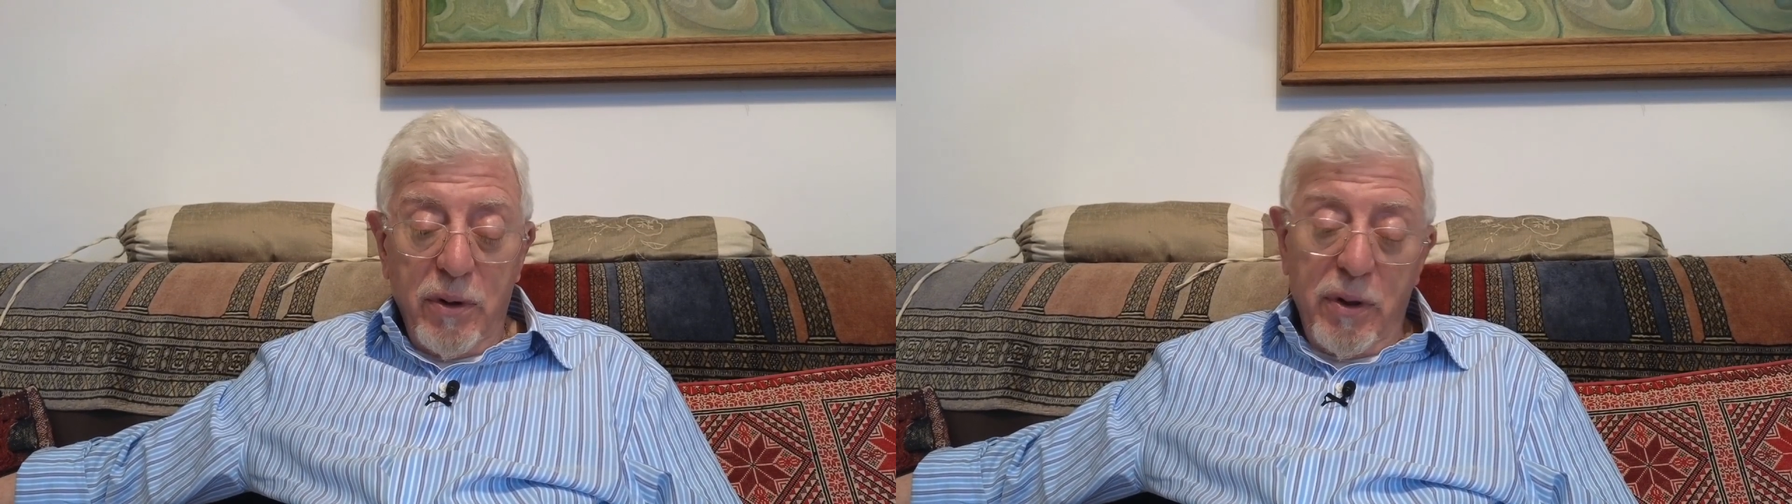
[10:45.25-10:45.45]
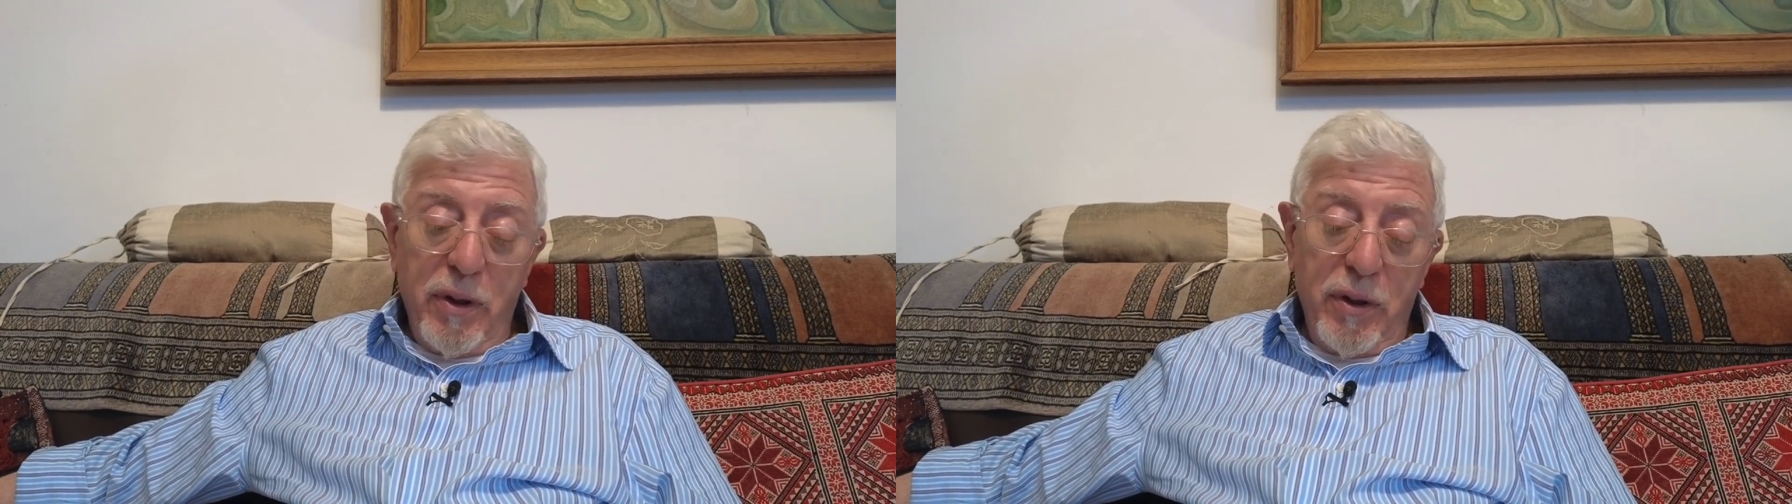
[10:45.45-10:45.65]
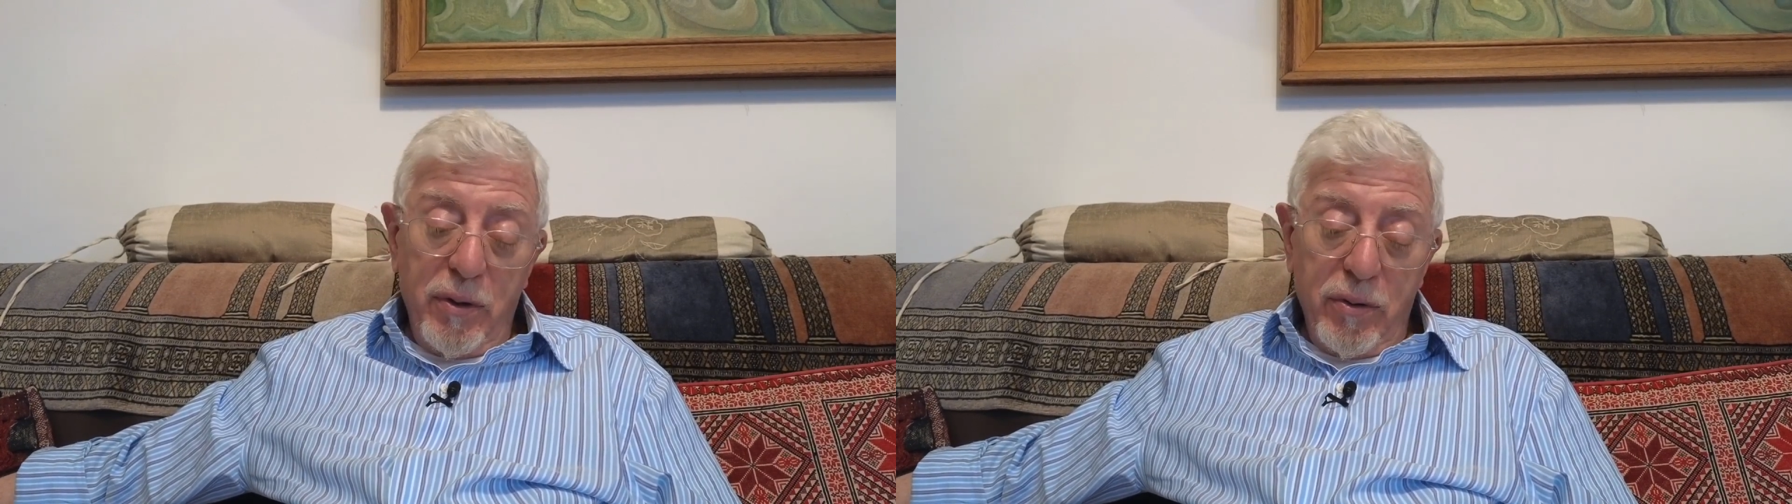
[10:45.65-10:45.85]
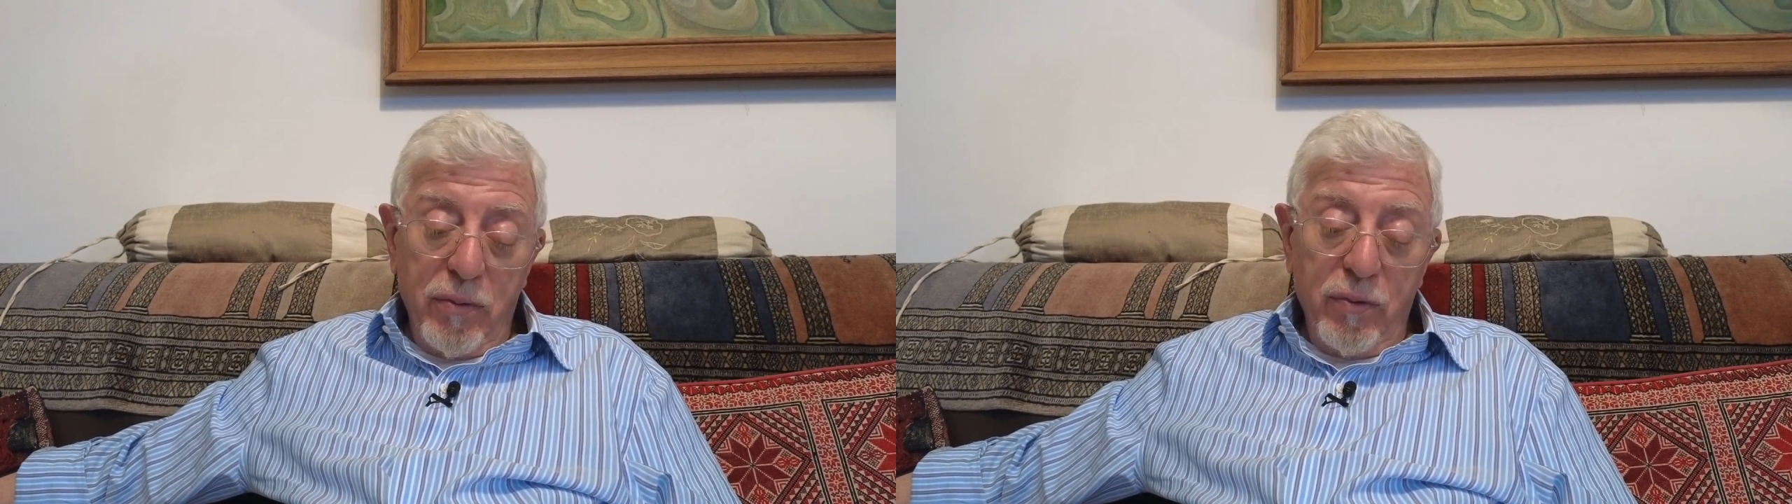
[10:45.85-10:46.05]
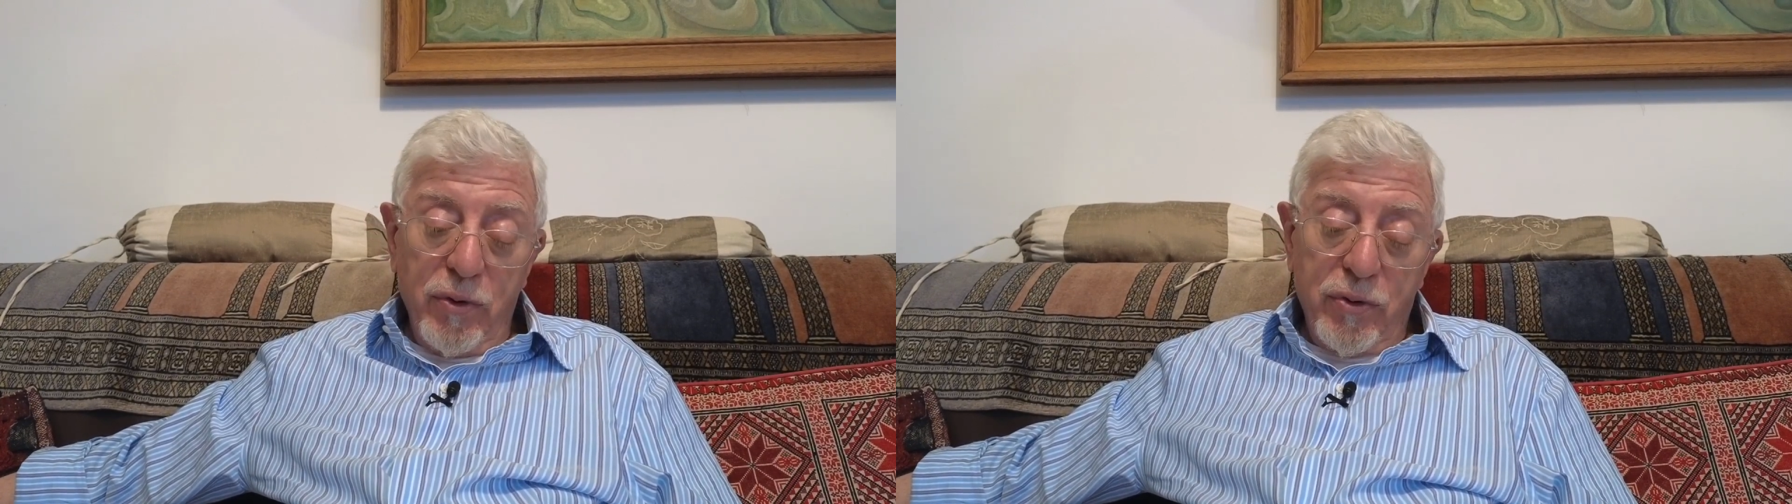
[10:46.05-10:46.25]
and he
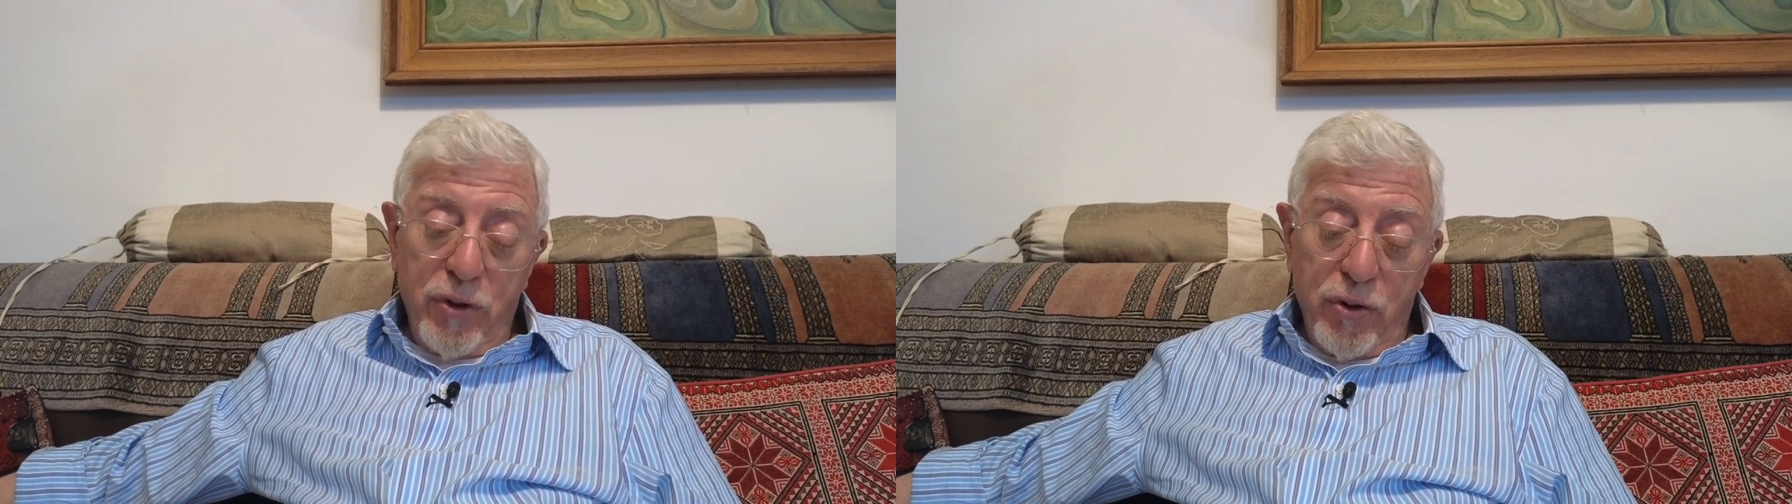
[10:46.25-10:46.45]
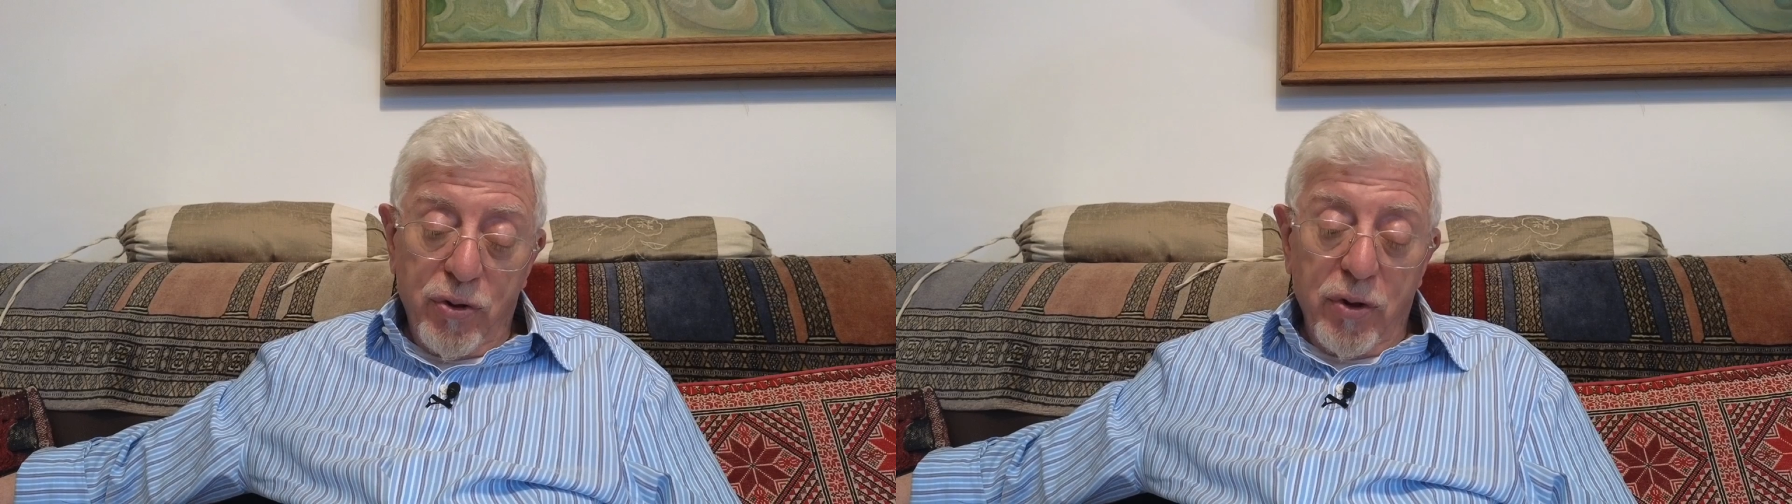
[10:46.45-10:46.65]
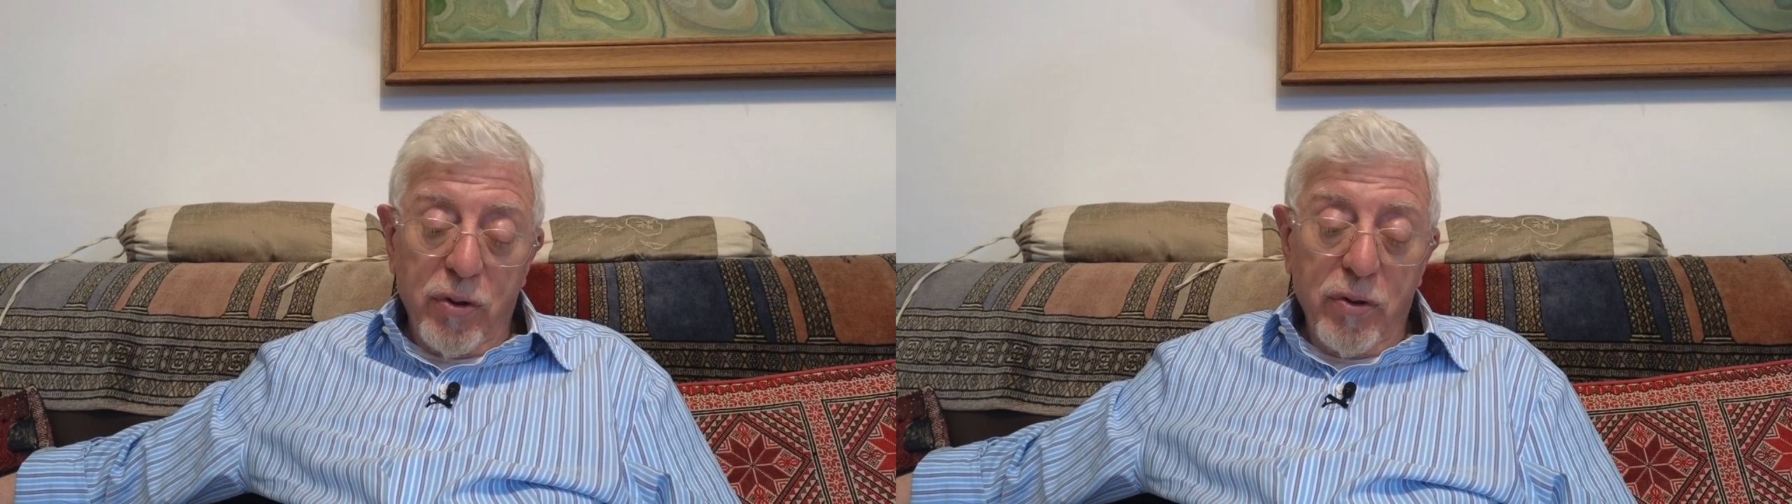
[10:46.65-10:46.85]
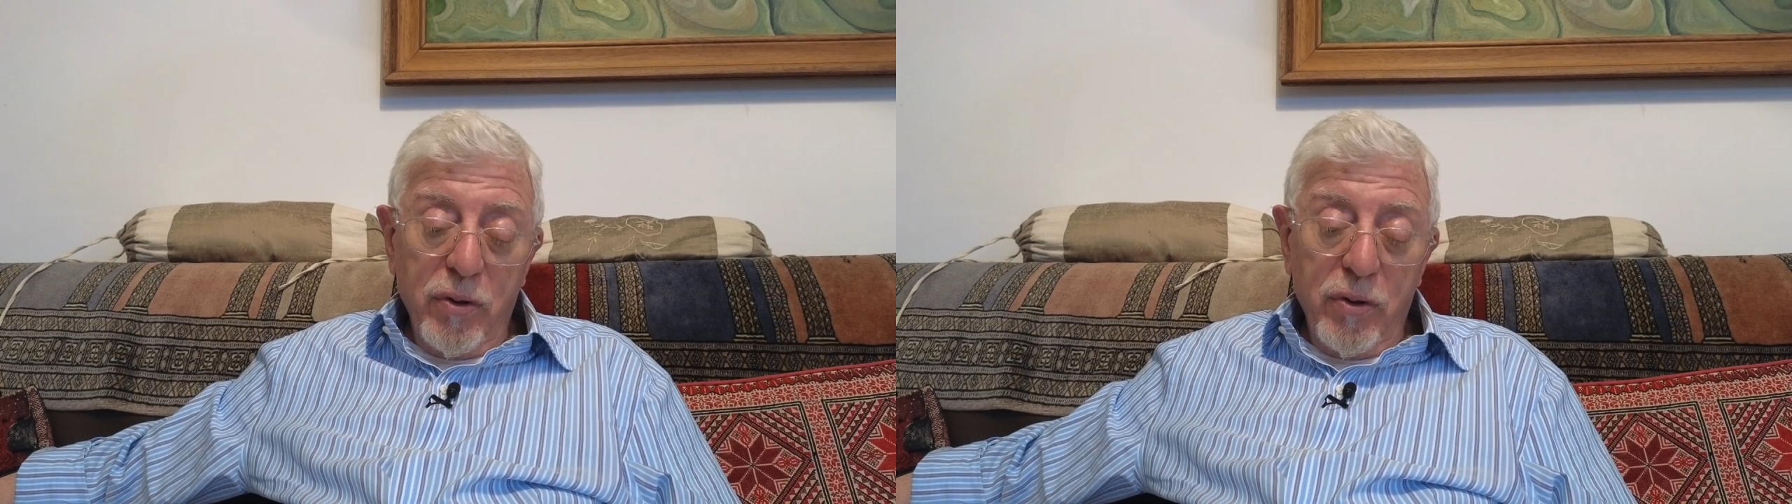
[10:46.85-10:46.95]
was teaching,